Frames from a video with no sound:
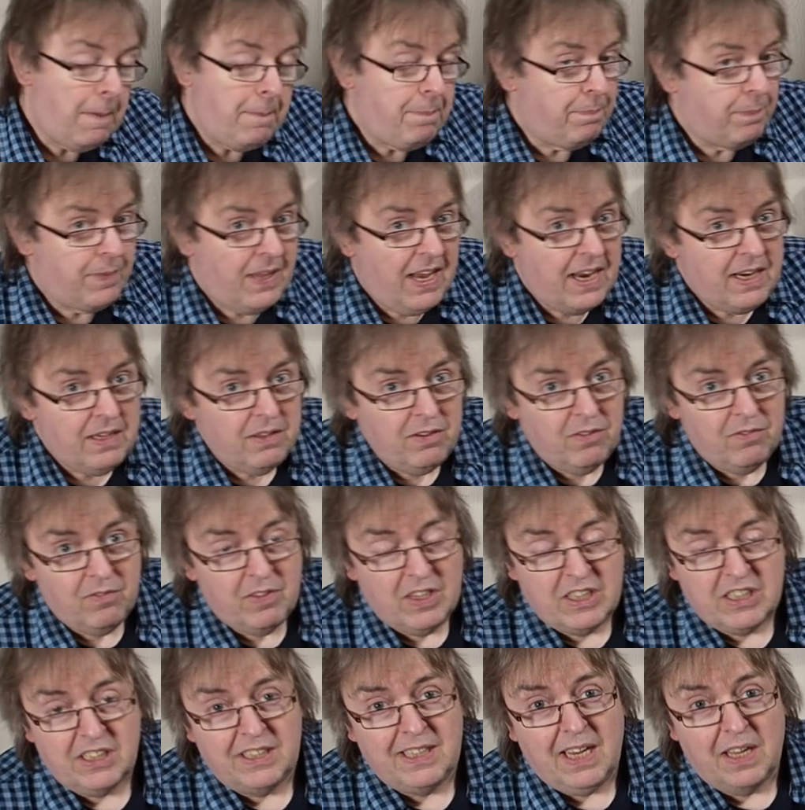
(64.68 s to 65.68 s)
then
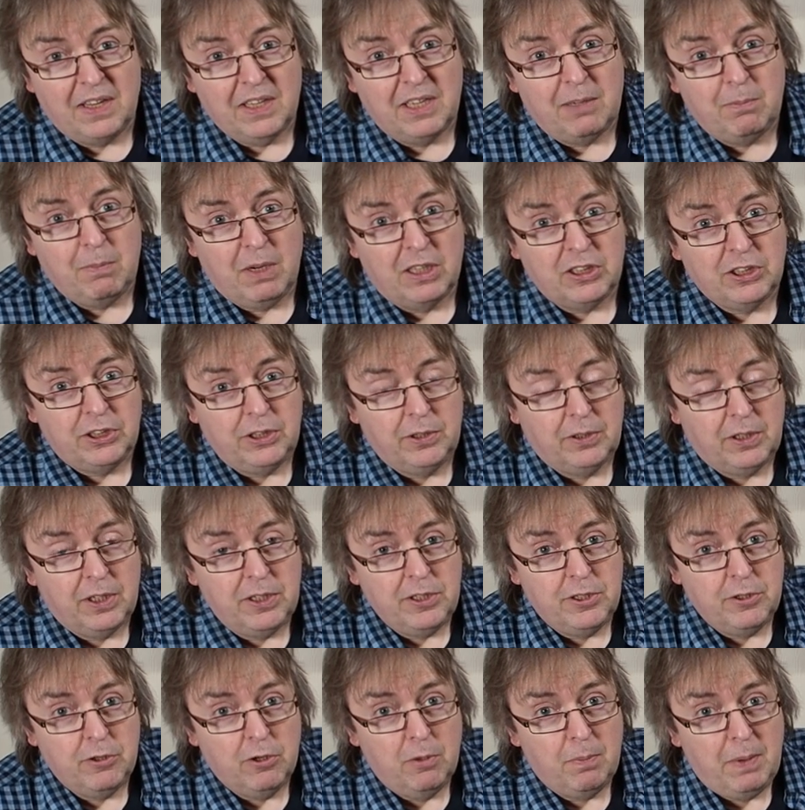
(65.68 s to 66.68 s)
there's nothing much you
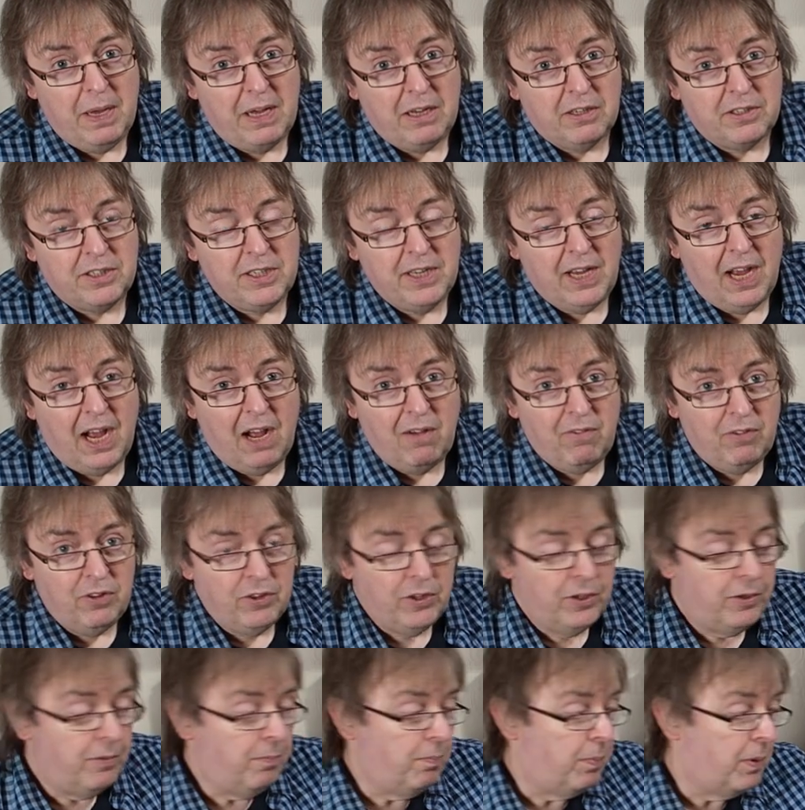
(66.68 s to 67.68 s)
can do about it other
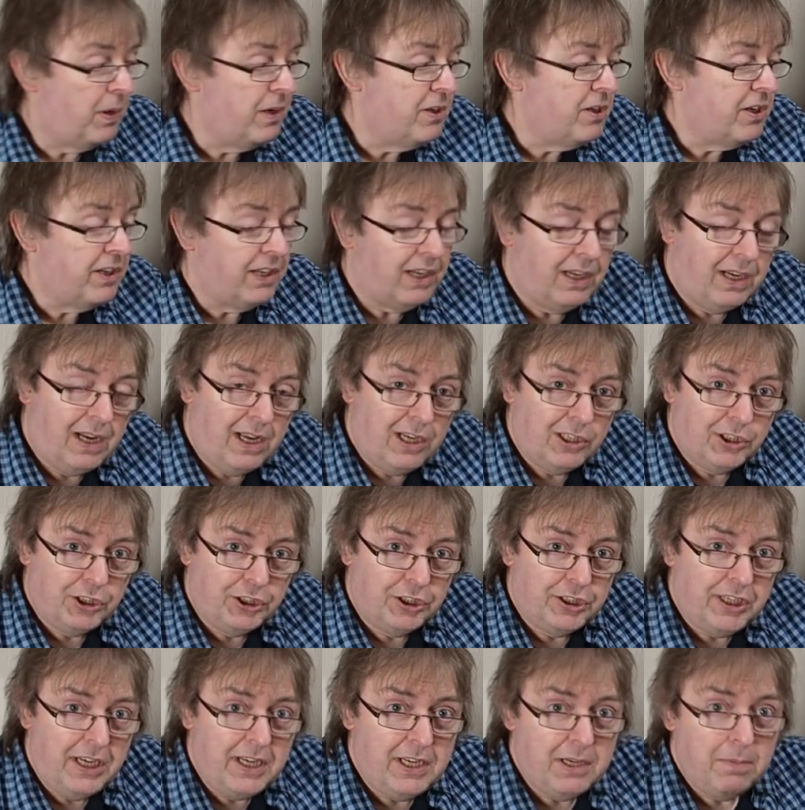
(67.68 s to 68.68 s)
than print on a
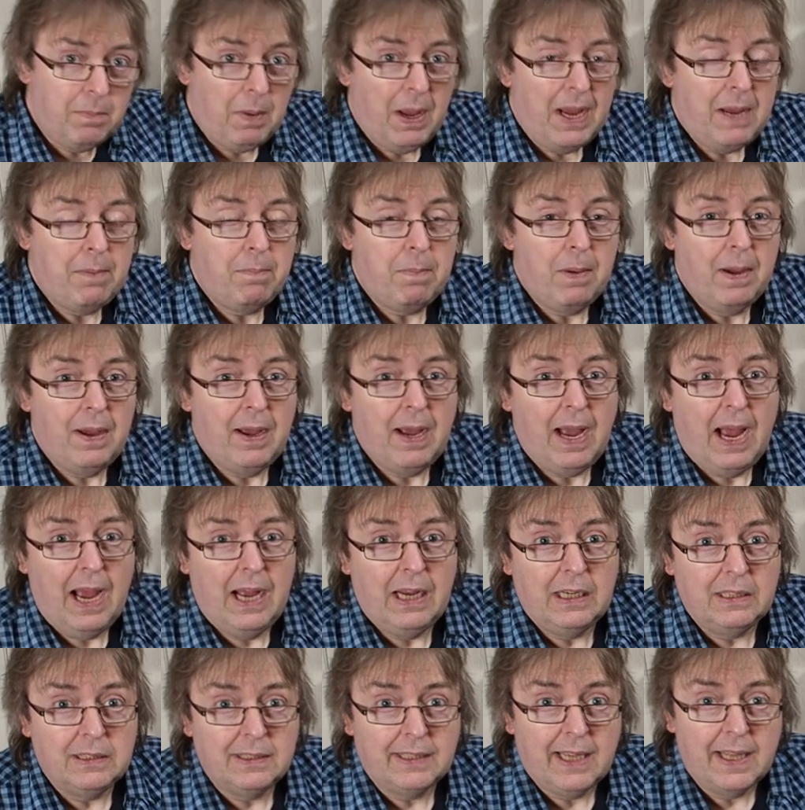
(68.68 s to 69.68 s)
larger sheet of paper
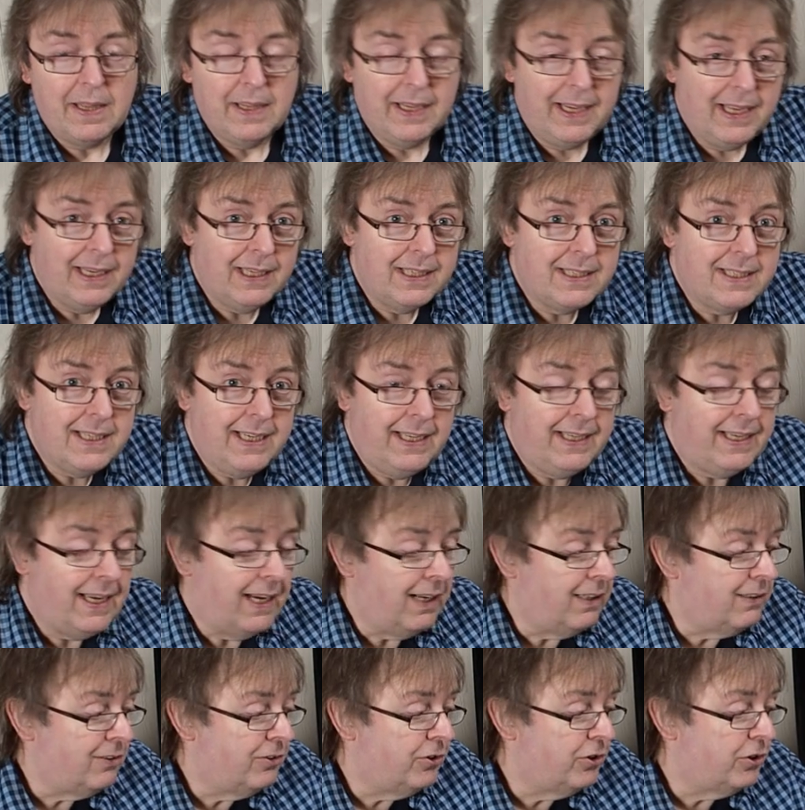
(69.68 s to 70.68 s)
and get the guillotine
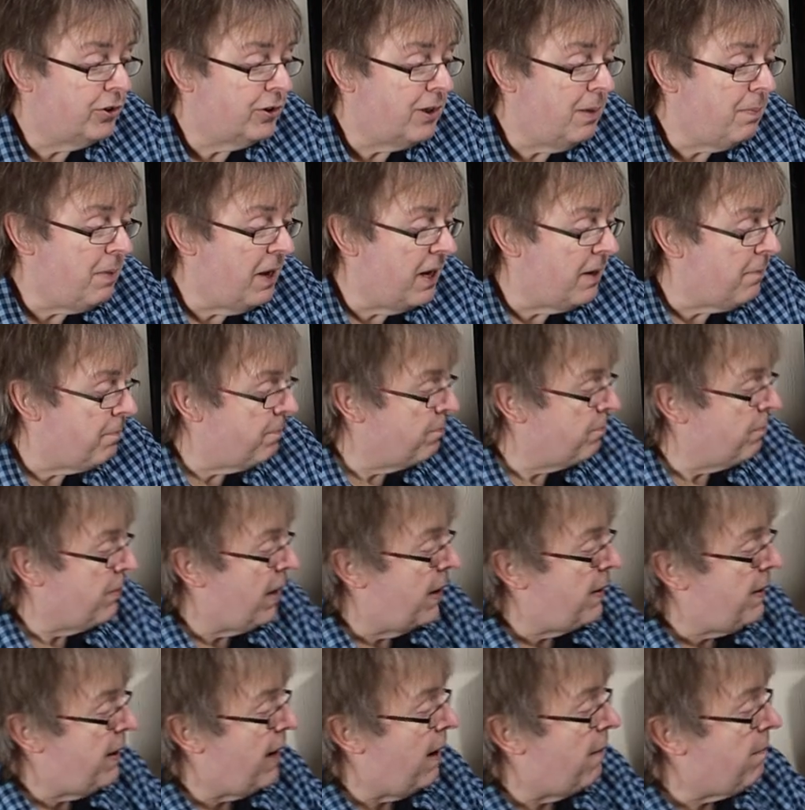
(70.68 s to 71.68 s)
out and trim it.
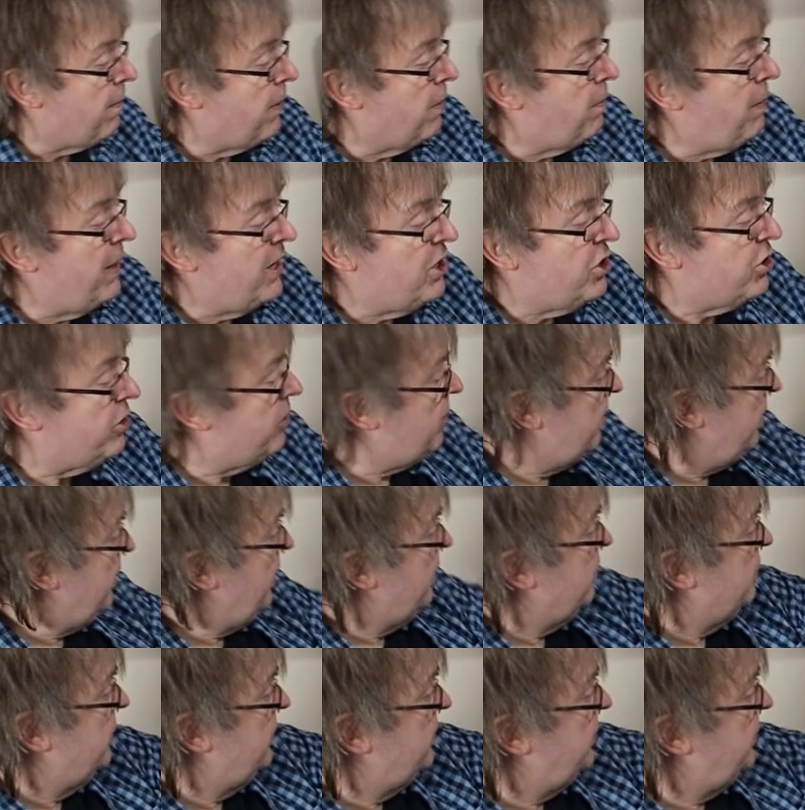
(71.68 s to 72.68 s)
Now, the picture I'm going